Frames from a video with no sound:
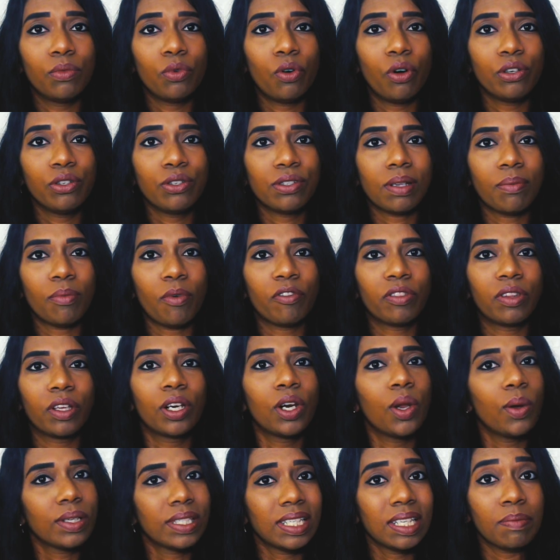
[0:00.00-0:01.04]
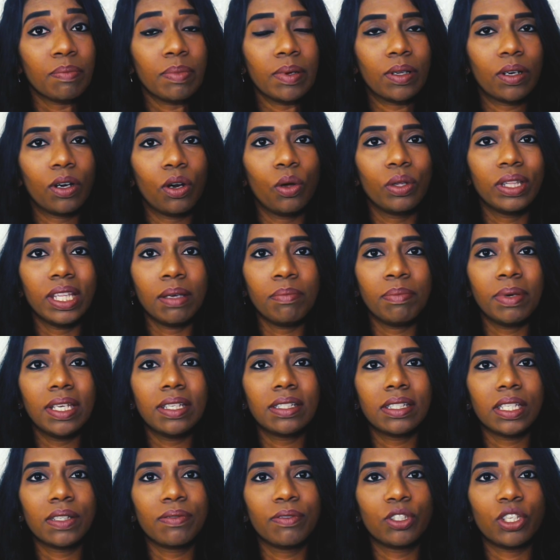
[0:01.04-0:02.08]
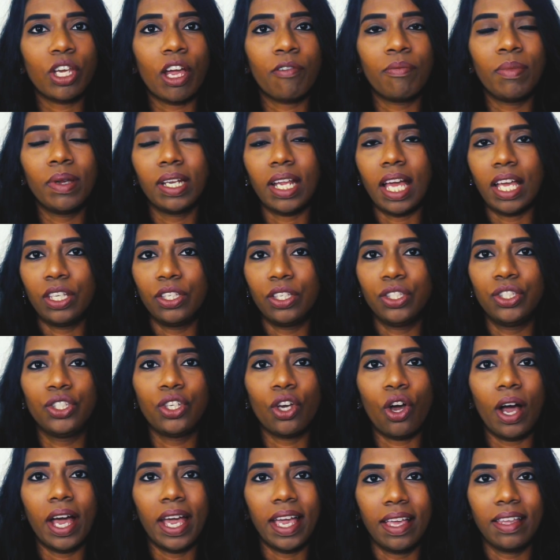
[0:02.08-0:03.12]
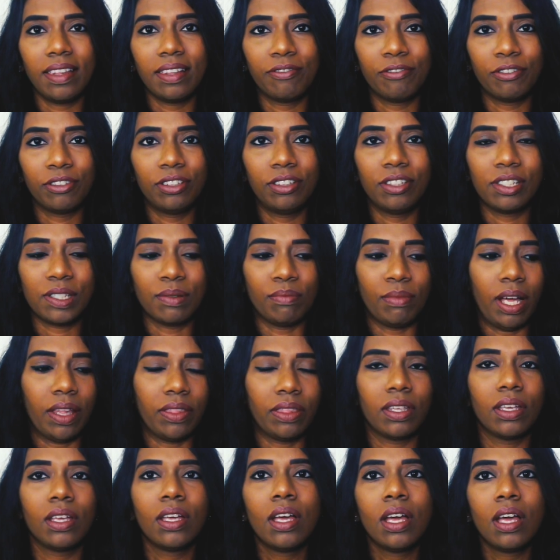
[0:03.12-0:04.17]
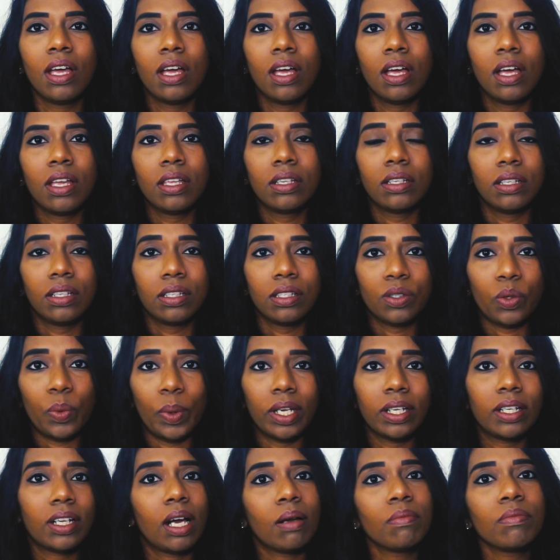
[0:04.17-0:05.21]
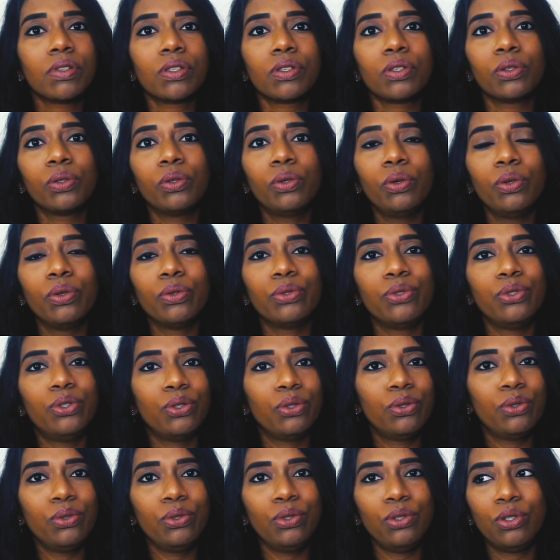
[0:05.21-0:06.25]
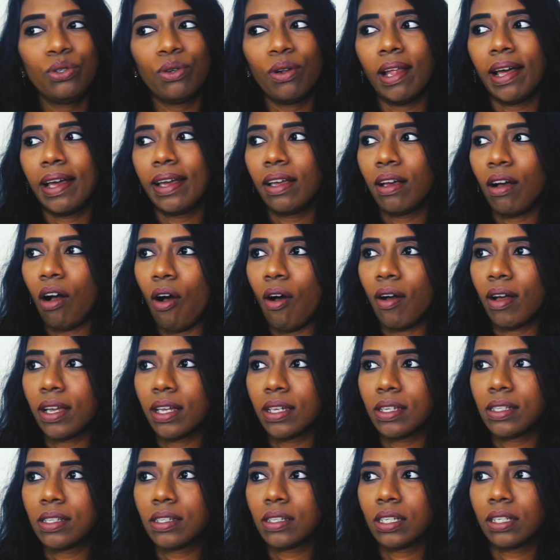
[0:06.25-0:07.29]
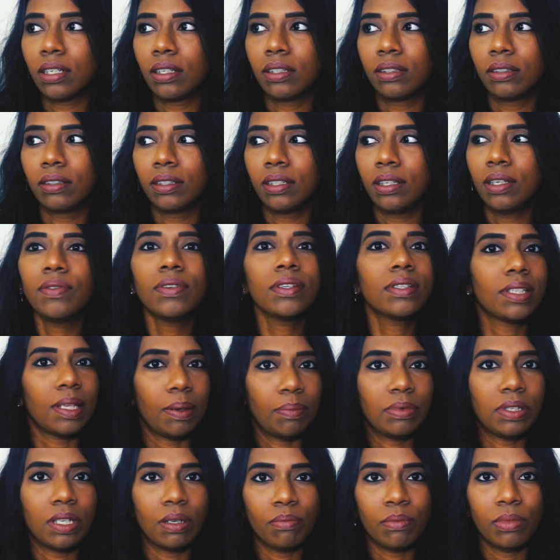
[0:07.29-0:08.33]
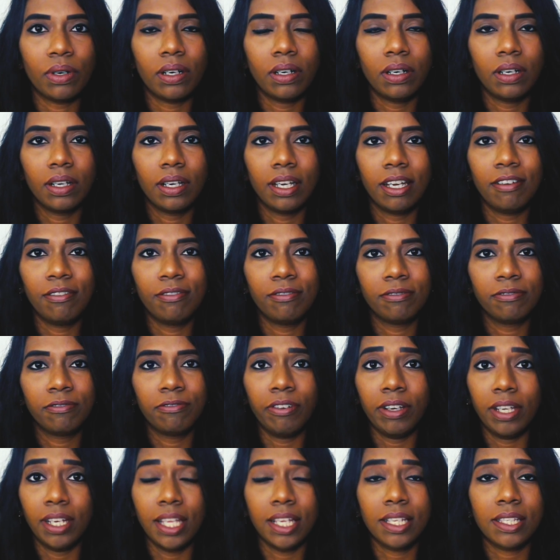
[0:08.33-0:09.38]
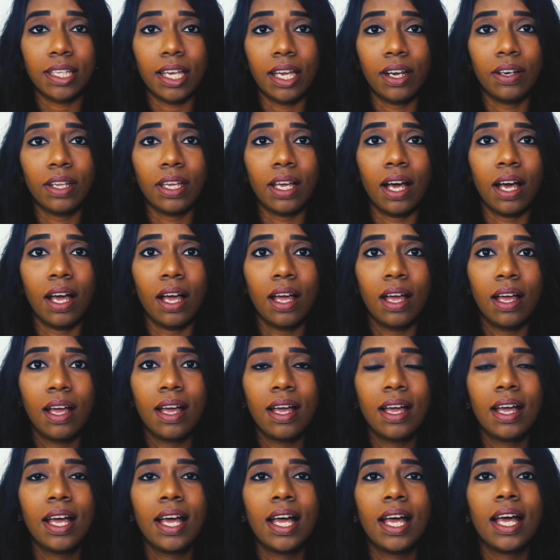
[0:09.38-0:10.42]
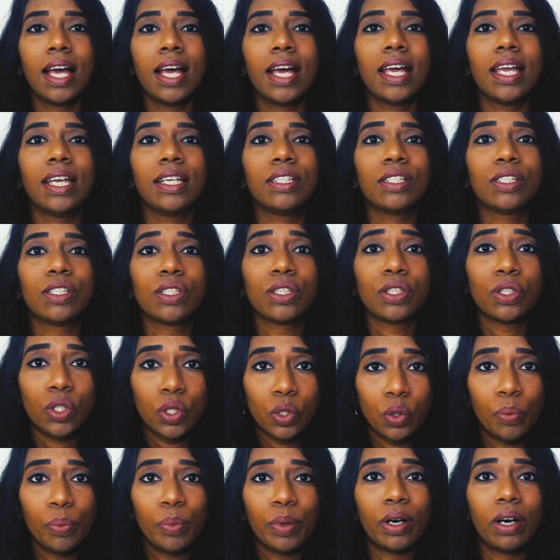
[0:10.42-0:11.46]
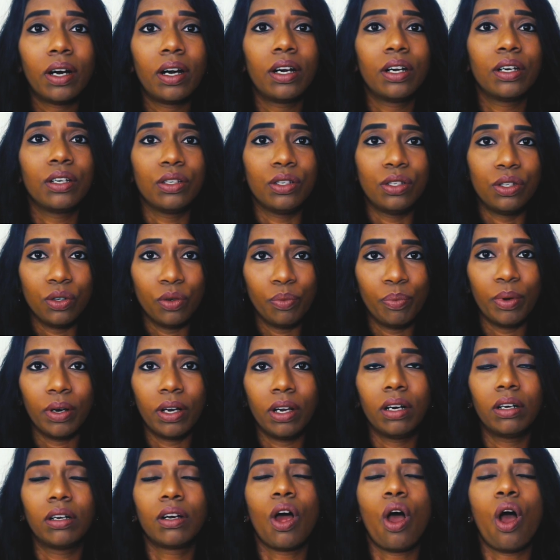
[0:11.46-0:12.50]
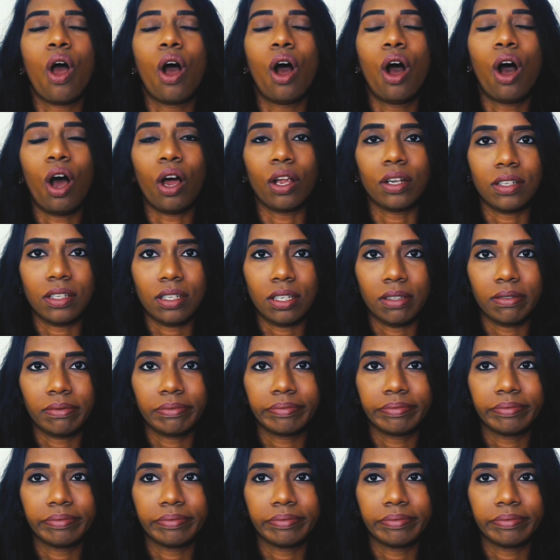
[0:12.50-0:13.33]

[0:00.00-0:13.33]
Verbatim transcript: move on to some of the clothing, clothing pieces which I've been enjoying for this month. So when it comes to June, July, August, even September in Phoenix area, it's super duper hot.